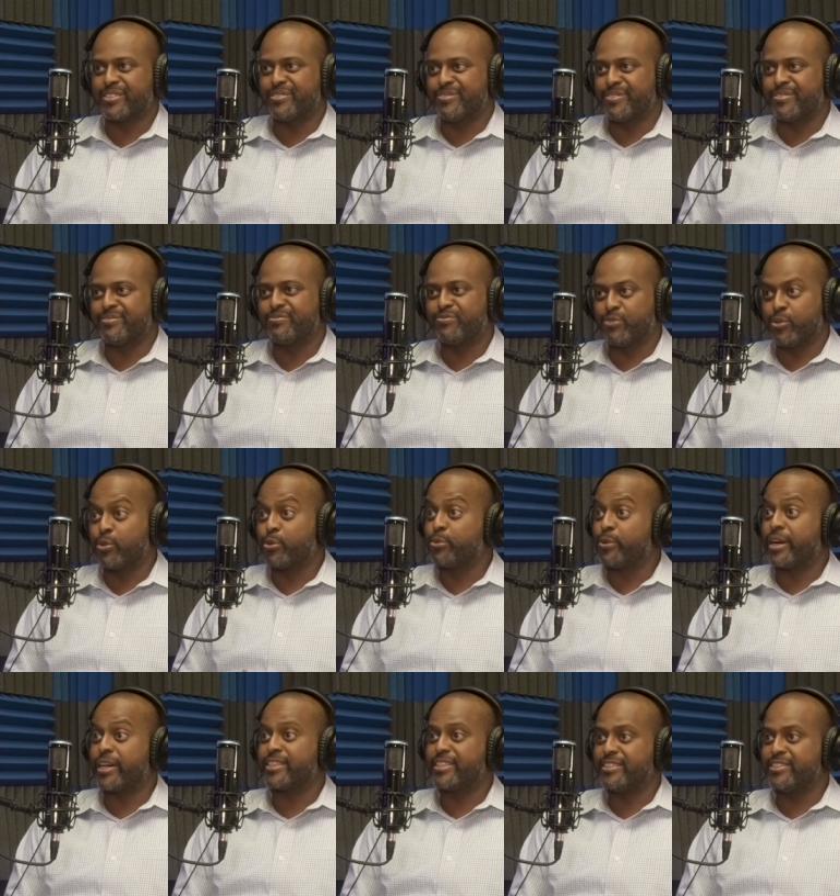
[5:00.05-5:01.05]
I mean, for
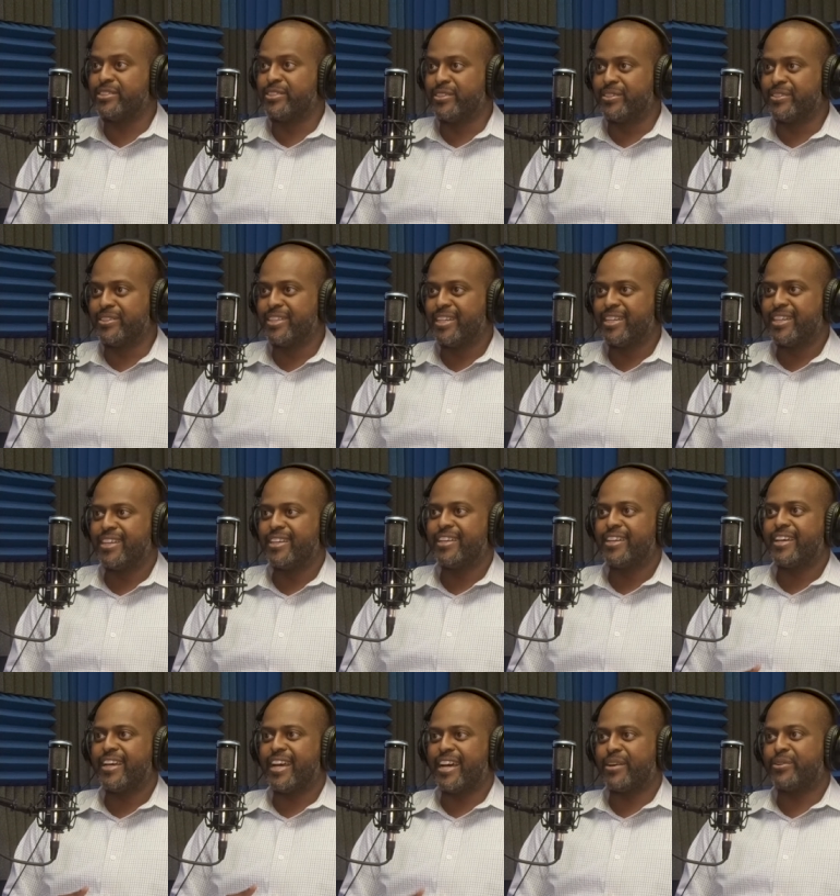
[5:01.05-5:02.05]
Rock Hill,
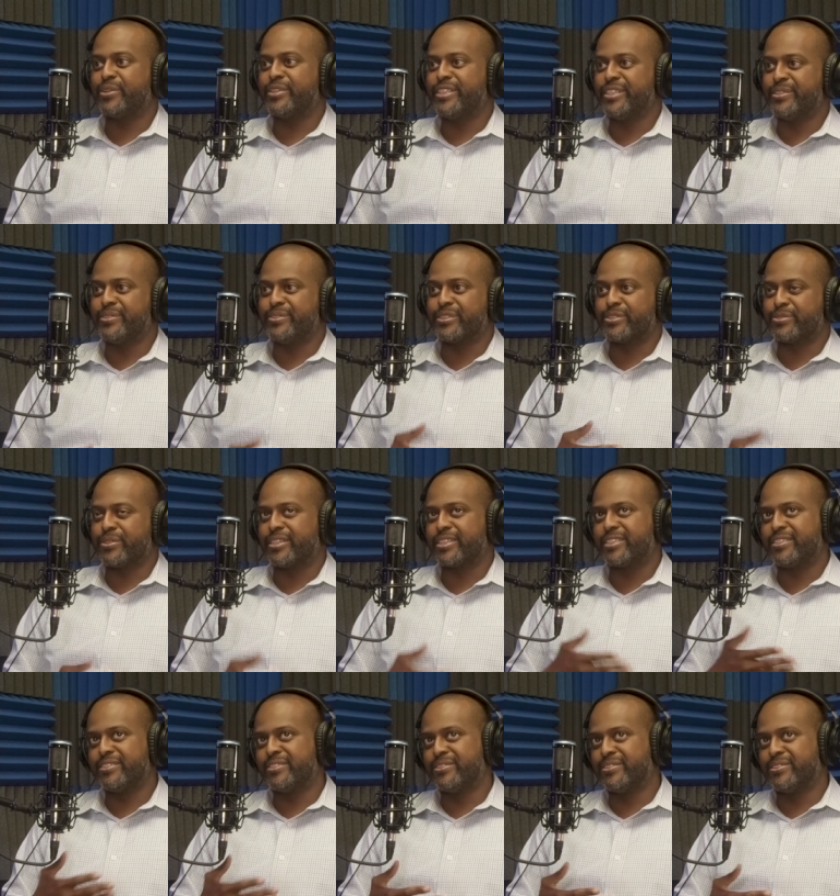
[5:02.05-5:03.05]
our hearings, Rock
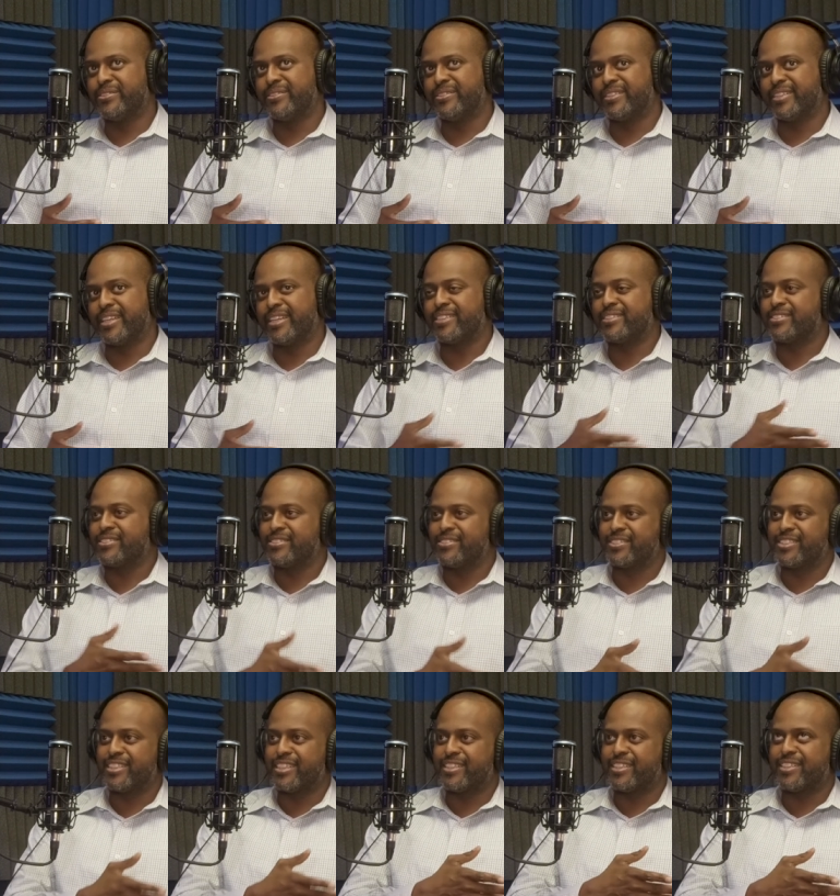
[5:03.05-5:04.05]
Hill, Lancaster,
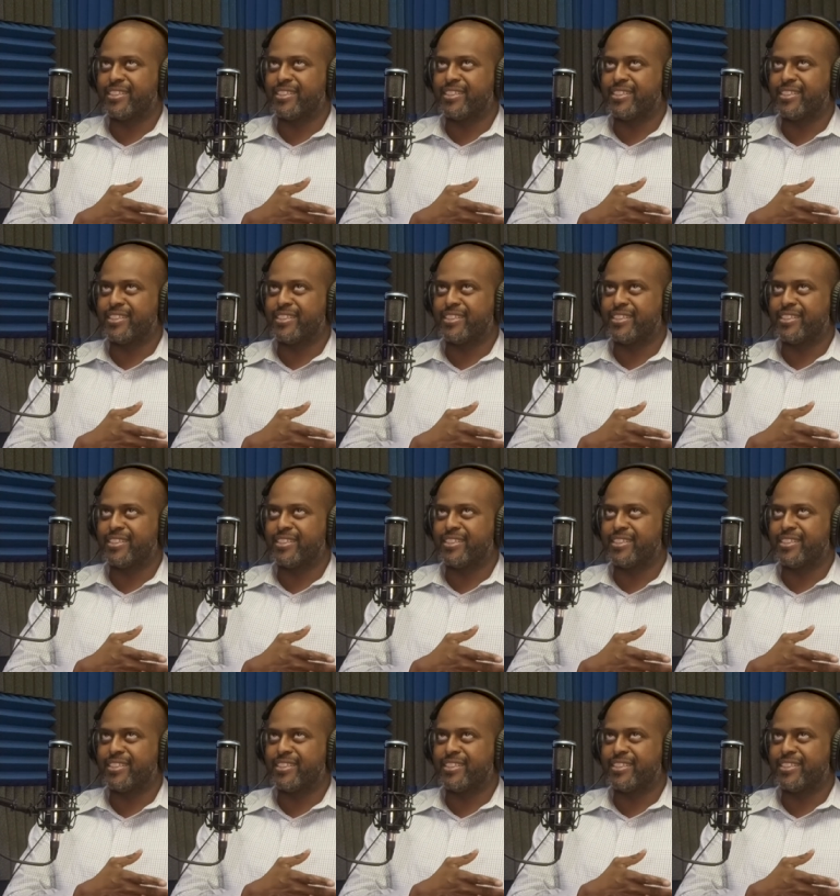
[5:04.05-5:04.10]
Ch- uh,